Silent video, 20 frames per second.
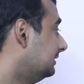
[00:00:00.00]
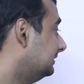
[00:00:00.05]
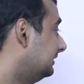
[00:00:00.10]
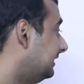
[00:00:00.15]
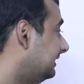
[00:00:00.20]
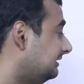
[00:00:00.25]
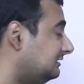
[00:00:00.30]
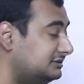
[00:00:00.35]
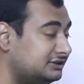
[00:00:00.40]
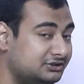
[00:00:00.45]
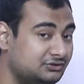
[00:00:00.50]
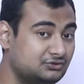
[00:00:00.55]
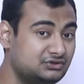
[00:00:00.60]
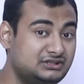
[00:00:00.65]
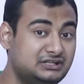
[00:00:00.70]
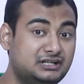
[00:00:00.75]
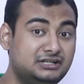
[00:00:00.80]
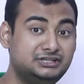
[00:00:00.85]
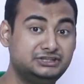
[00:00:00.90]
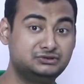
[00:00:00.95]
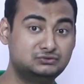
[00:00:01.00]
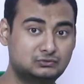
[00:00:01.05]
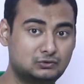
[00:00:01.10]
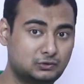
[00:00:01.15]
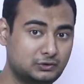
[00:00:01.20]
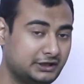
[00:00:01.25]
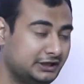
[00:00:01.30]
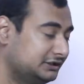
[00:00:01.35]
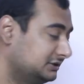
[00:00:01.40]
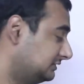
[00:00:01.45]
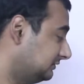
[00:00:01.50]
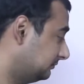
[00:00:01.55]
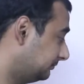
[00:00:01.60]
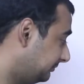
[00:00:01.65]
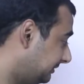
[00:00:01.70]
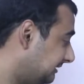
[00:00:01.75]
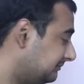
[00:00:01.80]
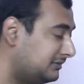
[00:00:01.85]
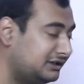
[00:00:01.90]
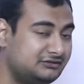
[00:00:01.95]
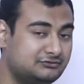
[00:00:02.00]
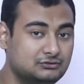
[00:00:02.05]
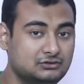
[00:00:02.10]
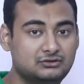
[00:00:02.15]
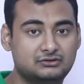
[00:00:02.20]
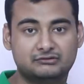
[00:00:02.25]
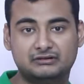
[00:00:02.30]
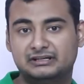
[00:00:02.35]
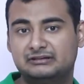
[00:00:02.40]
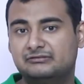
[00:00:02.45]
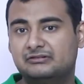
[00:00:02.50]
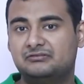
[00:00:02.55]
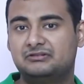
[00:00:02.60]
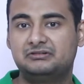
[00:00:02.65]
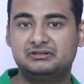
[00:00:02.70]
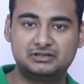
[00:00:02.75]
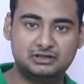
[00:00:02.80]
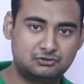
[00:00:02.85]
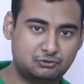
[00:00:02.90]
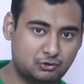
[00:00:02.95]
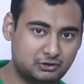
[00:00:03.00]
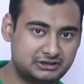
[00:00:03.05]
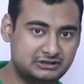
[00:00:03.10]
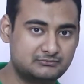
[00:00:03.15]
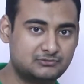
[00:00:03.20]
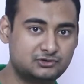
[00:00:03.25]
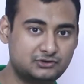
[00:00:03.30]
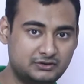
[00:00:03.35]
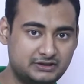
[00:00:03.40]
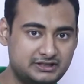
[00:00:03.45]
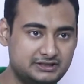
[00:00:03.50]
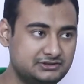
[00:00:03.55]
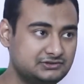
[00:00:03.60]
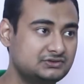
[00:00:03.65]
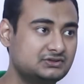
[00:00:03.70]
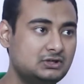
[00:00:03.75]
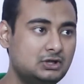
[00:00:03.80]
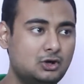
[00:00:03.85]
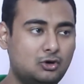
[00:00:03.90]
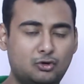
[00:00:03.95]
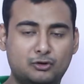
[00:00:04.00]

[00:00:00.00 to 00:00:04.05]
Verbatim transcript: they are introducing a new codec so be mindful whenever you are talking about radios